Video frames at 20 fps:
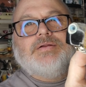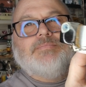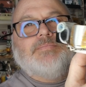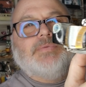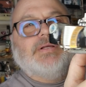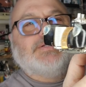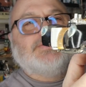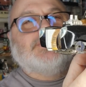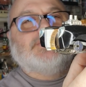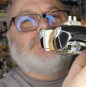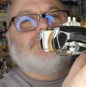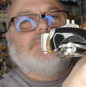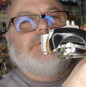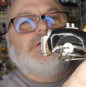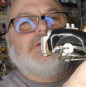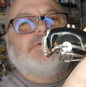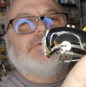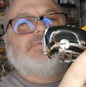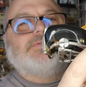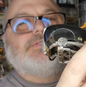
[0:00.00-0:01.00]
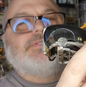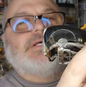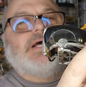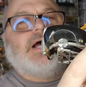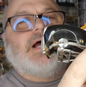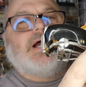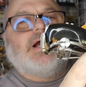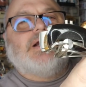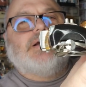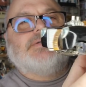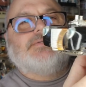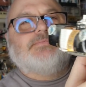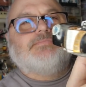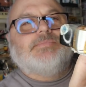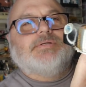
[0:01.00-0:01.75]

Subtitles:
Missing the wheels and tires,